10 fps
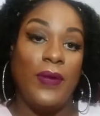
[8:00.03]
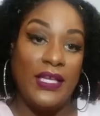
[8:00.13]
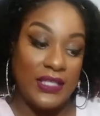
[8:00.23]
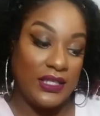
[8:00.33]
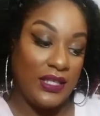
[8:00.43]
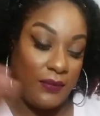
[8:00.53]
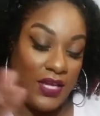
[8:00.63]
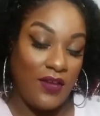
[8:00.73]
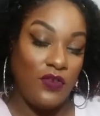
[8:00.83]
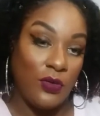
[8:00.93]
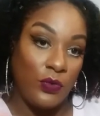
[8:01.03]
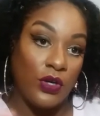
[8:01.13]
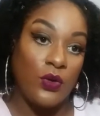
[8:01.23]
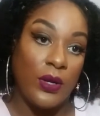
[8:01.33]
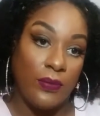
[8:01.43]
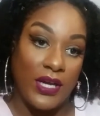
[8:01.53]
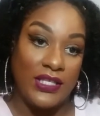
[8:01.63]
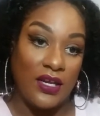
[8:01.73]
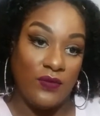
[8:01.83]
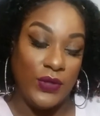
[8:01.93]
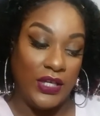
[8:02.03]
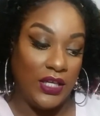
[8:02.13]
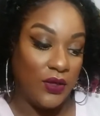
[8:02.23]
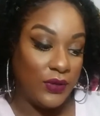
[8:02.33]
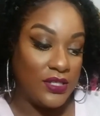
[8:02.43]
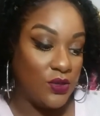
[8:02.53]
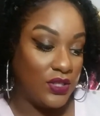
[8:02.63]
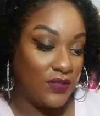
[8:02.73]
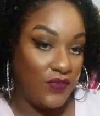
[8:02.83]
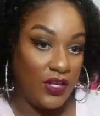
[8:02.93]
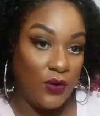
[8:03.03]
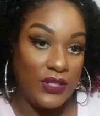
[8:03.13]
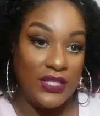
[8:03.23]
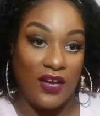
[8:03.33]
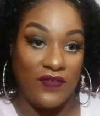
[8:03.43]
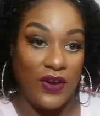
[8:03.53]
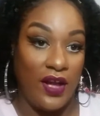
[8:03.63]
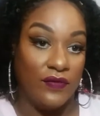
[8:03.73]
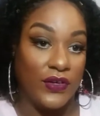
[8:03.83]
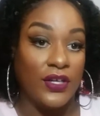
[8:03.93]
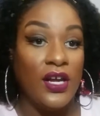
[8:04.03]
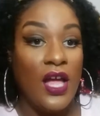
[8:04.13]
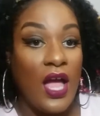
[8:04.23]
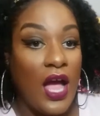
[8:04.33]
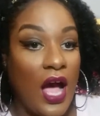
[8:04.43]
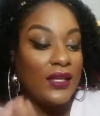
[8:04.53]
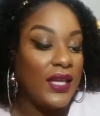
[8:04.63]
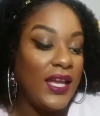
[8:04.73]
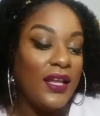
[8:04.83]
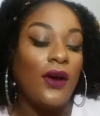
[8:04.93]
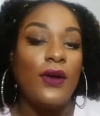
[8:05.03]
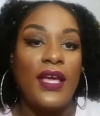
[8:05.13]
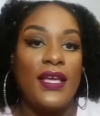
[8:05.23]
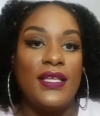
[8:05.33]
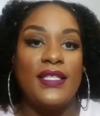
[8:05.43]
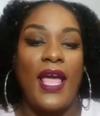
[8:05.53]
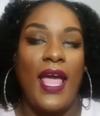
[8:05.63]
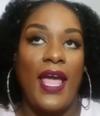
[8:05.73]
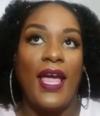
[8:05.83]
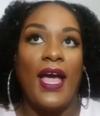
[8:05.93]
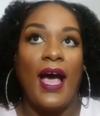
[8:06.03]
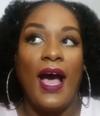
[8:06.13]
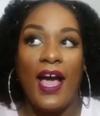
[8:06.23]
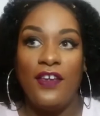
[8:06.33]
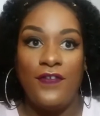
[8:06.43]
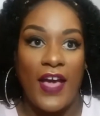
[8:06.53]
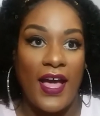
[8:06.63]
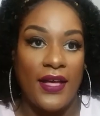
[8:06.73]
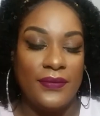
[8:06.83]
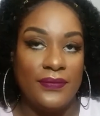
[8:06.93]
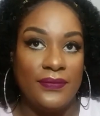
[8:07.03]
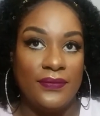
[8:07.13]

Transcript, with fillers: basically, let me give you a real quick breakdown of what keto is, so this video is not forever. Keto is a high fat,